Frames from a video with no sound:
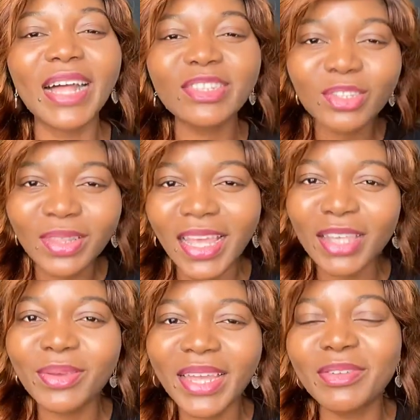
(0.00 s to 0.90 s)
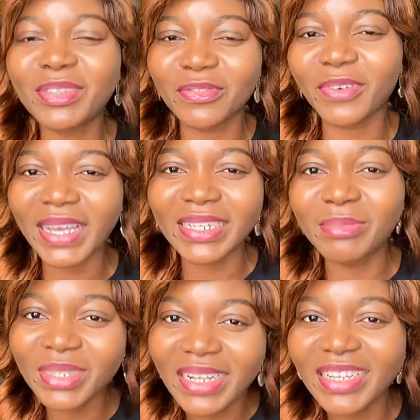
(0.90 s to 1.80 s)
and so that you get notified
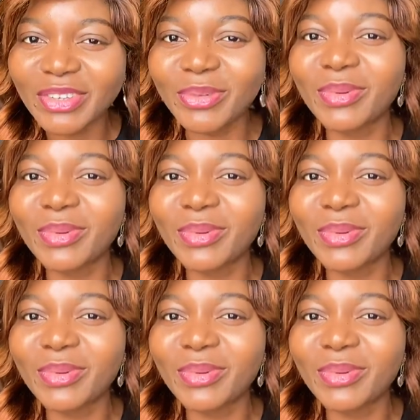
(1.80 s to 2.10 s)
immediately